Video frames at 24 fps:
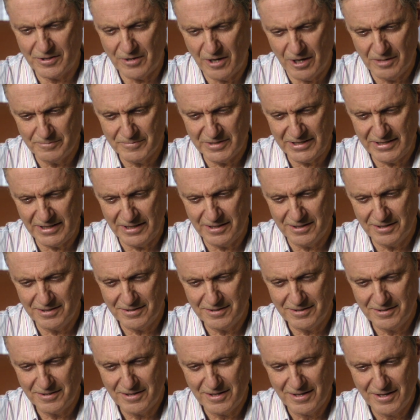a comedy.
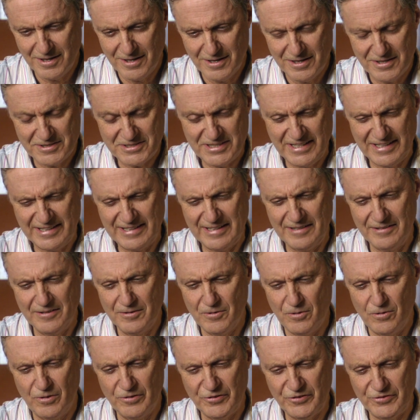She
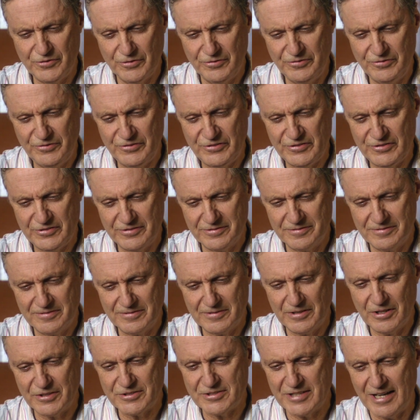can also,
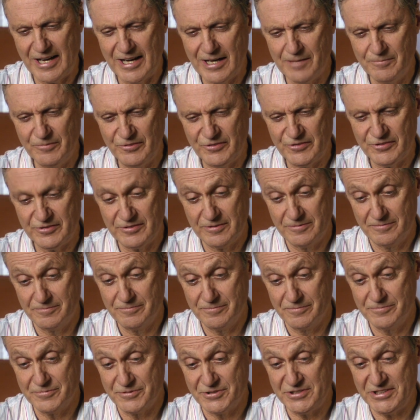at times,
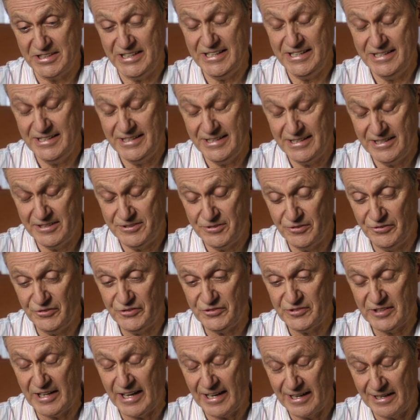she needed to
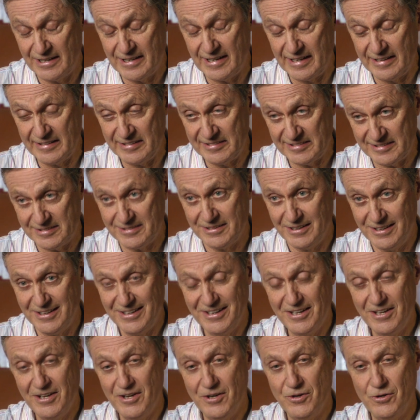stylize
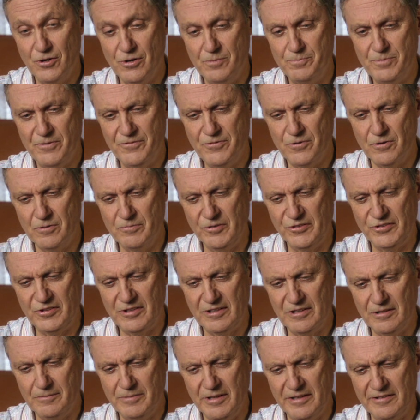her performance a
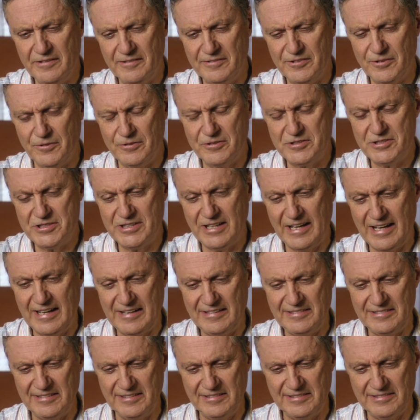little bit. So she
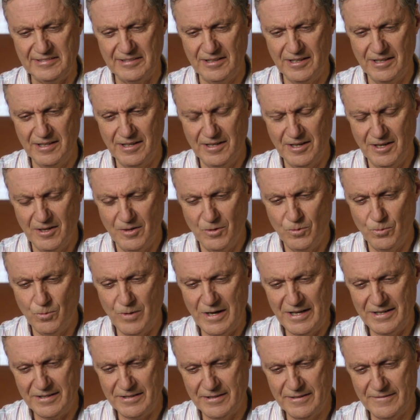has this
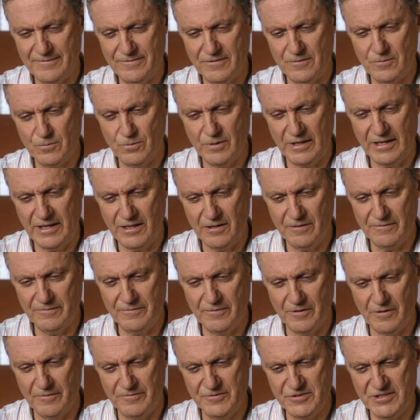wonderful way
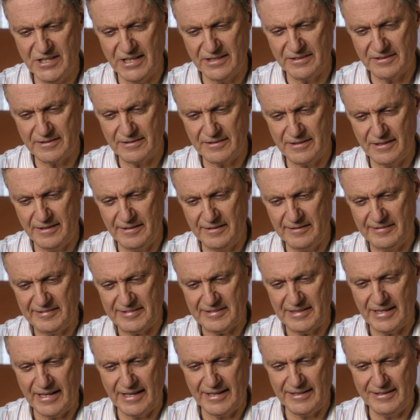of gently
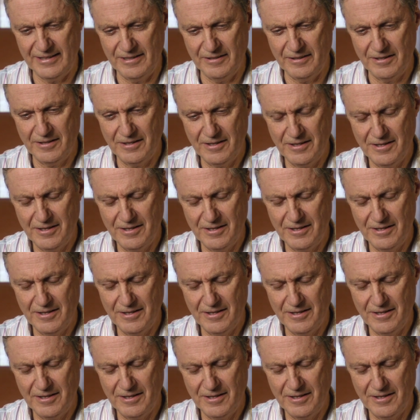sliding